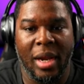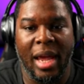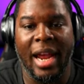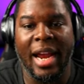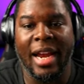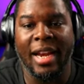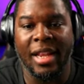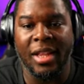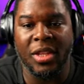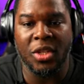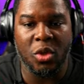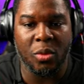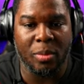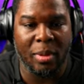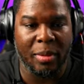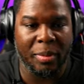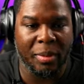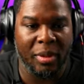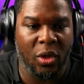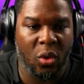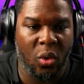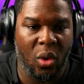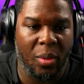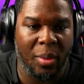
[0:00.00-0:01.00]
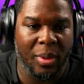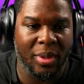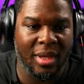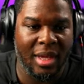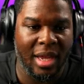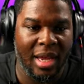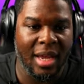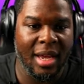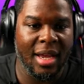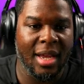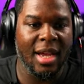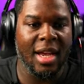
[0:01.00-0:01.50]
one. 82 people agree with
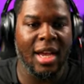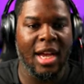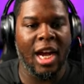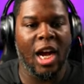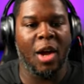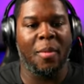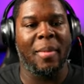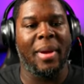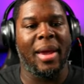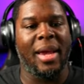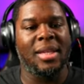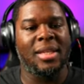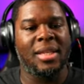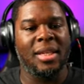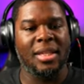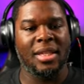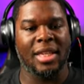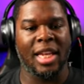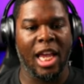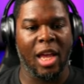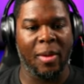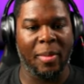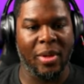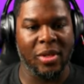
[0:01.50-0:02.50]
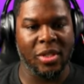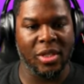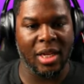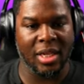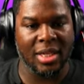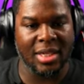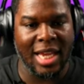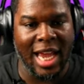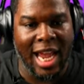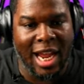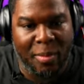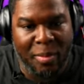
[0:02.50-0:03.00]
that. Amazing damage,
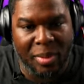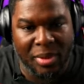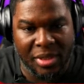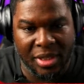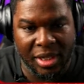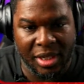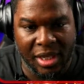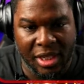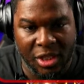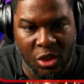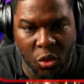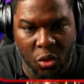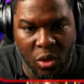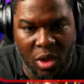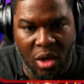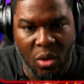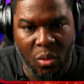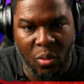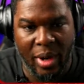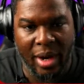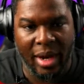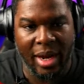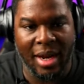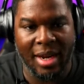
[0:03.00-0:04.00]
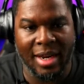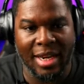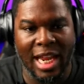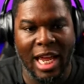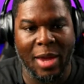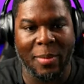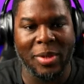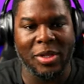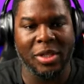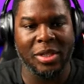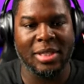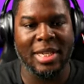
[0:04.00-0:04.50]
attack percentage, crit rate, and
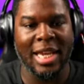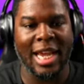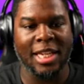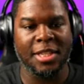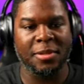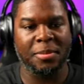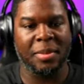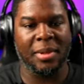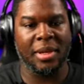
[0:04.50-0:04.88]
damage attack